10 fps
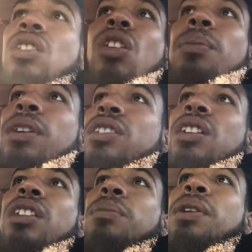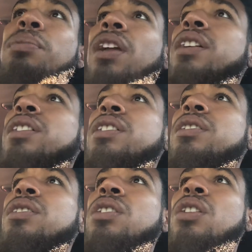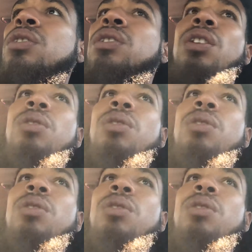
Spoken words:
a whole bunch of other people out here, you know,